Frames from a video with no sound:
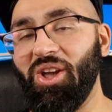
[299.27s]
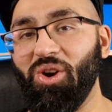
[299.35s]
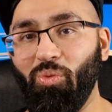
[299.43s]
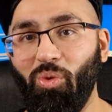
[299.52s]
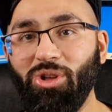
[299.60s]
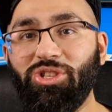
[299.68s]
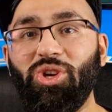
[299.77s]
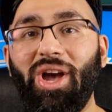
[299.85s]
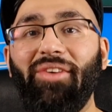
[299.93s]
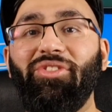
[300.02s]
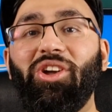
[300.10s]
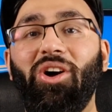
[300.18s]
Once you
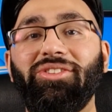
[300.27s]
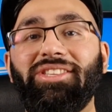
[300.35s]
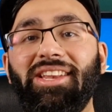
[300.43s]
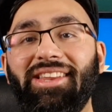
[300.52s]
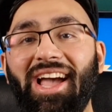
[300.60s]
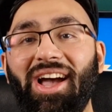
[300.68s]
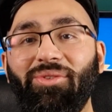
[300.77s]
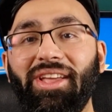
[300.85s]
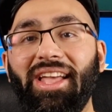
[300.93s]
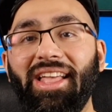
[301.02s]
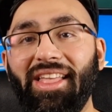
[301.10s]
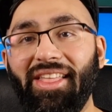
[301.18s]
have the content down,
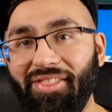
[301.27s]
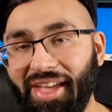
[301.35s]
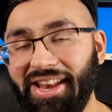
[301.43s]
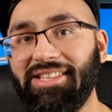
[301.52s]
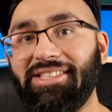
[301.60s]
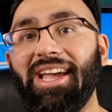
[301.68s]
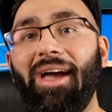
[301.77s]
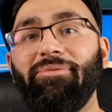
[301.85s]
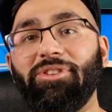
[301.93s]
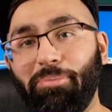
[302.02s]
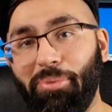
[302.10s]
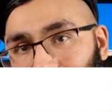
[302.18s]
then it's time
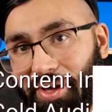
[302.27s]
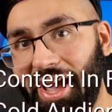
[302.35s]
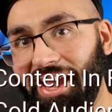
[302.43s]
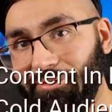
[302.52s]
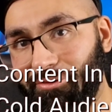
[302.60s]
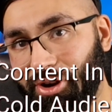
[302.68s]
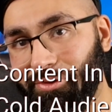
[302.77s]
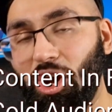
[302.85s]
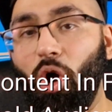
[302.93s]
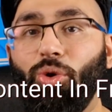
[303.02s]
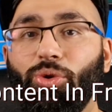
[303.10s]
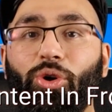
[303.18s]
to put that in front of a
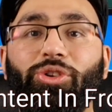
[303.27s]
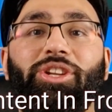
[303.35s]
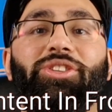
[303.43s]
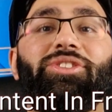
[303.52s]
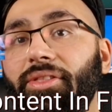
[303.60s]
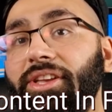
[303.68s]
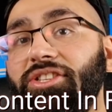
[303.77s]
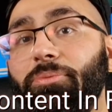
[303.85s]
cold audience. These are